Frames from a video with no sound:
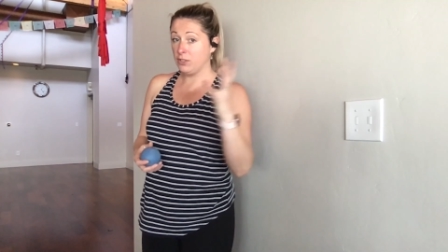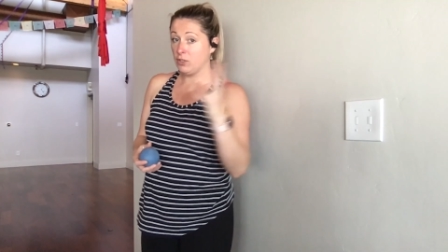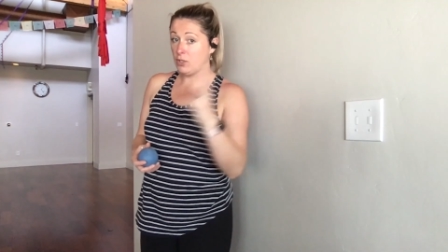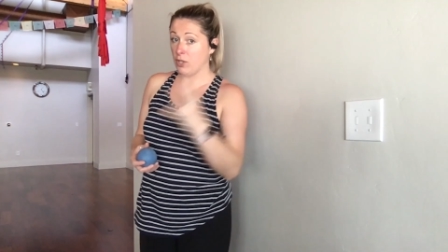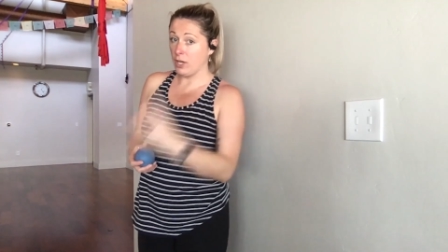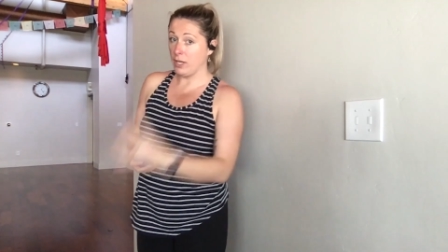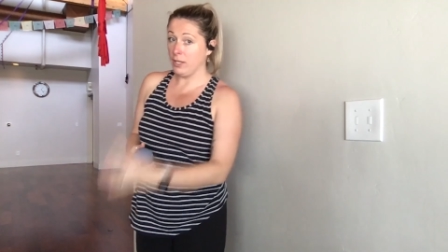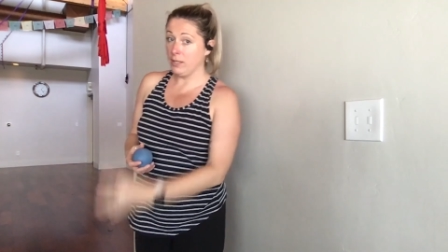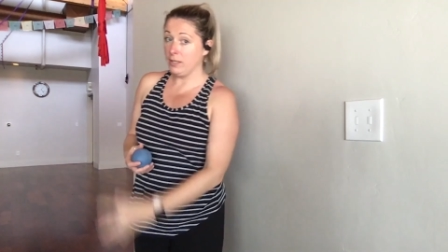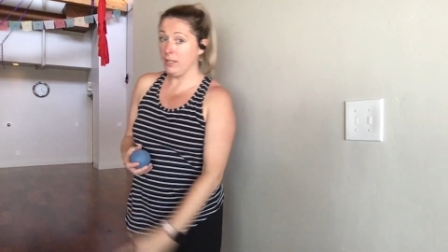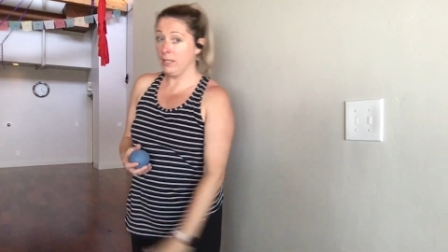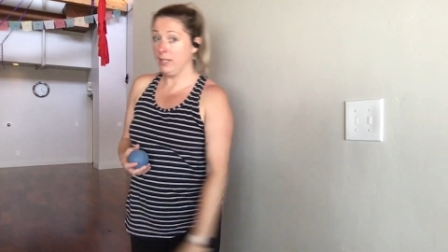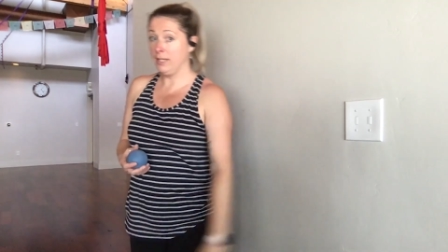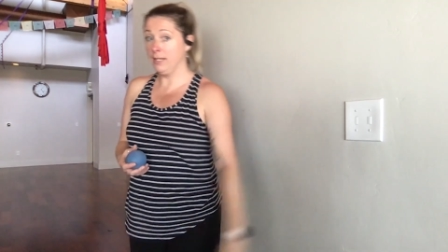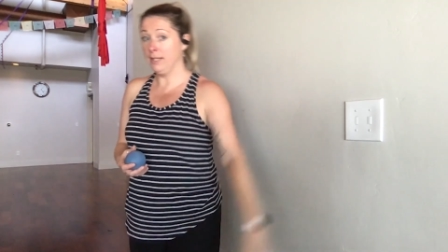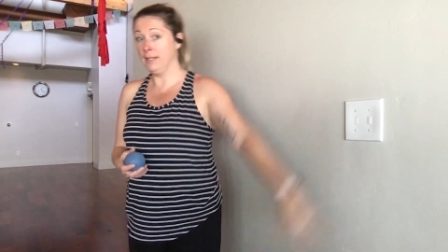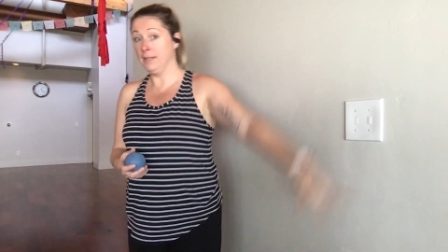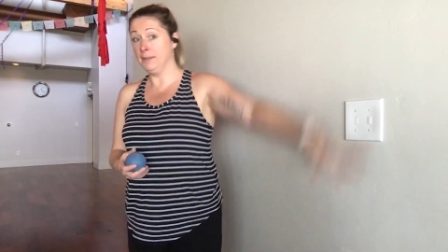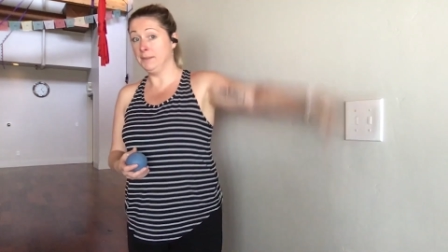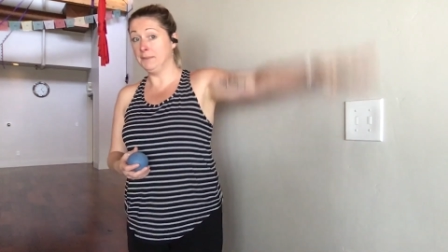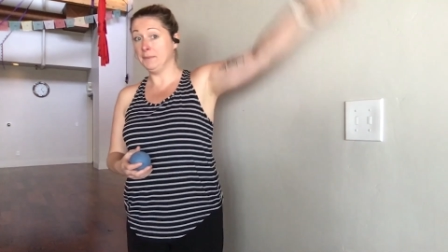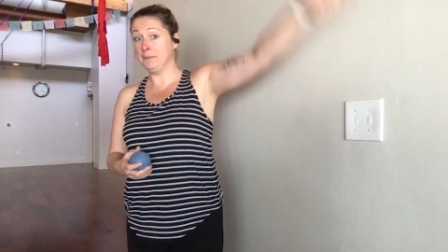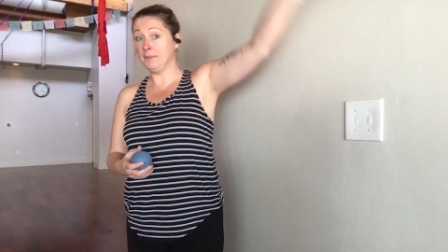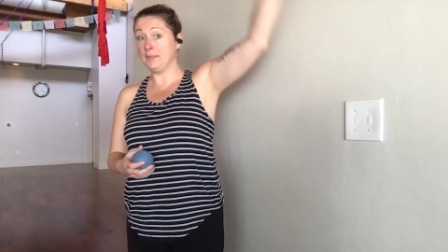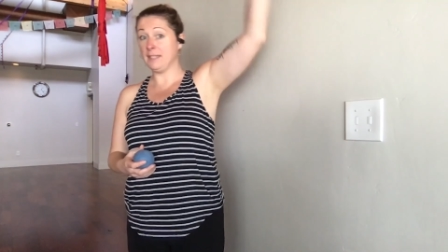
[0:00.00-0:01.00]
to start
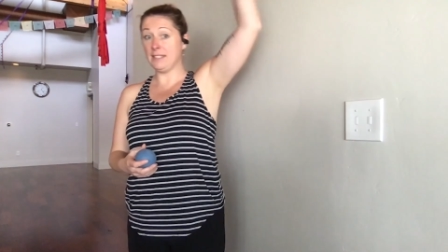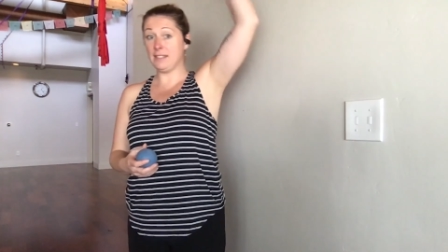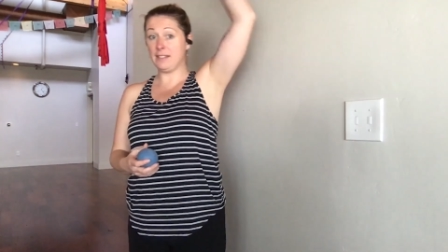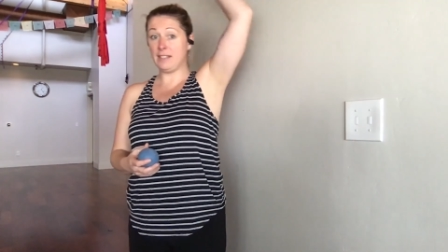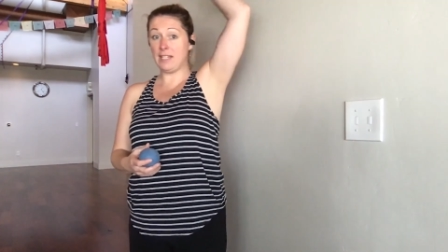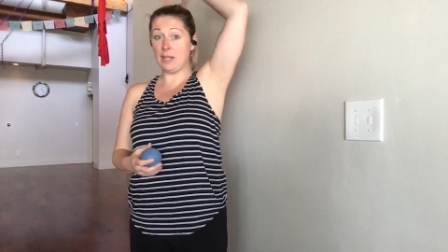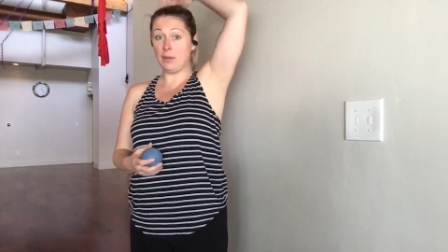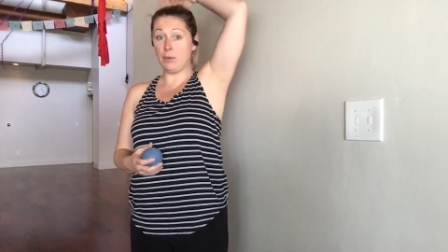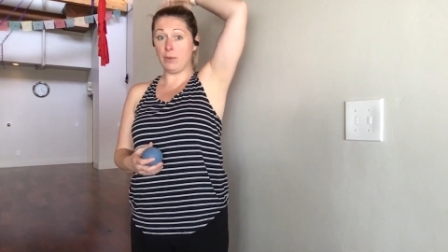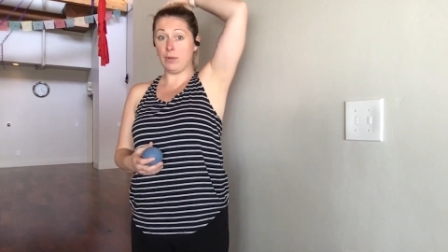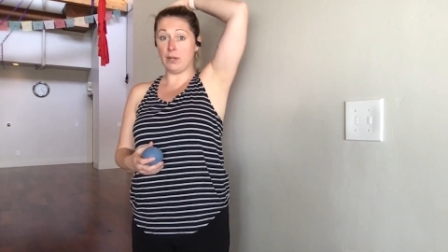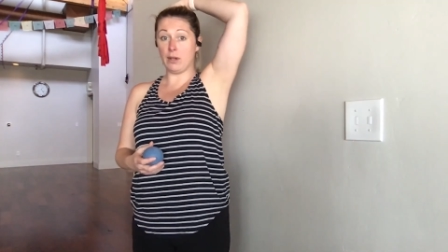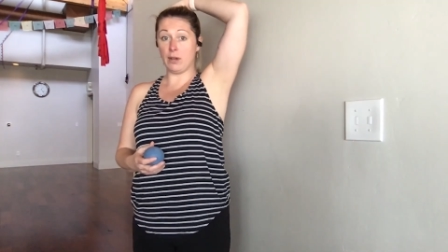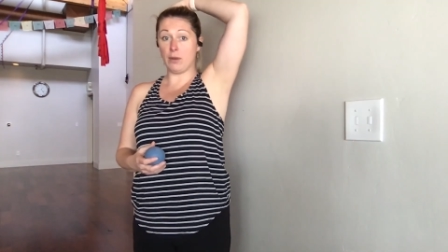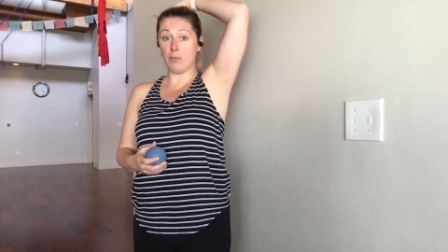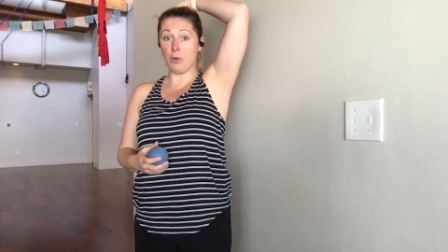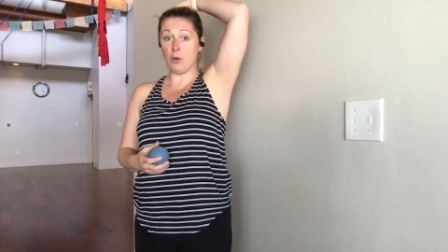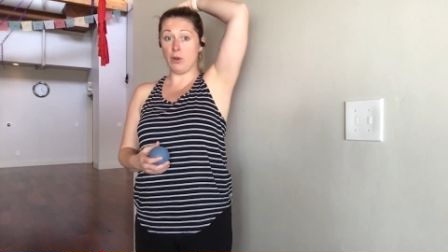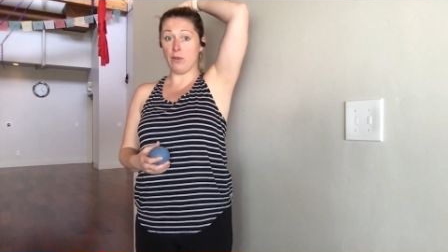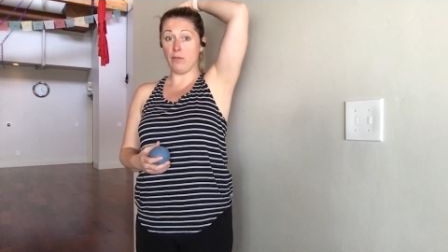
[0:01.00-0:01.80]
is take one arm